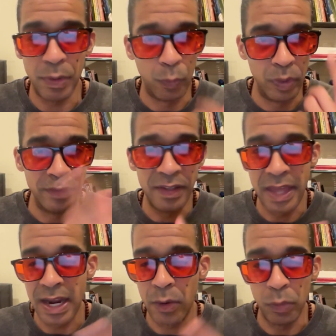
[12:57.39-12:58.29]
rinsing
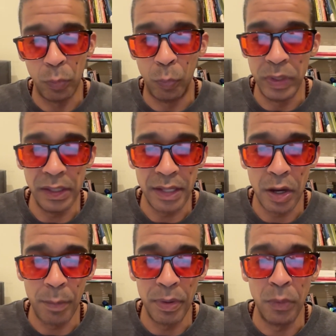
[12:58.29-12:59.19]
that out will really
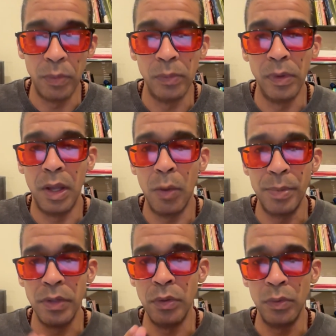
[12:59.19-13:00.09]
help, and will help
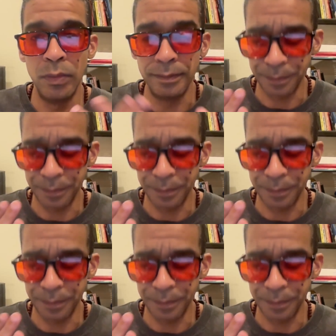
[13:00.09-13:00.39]
you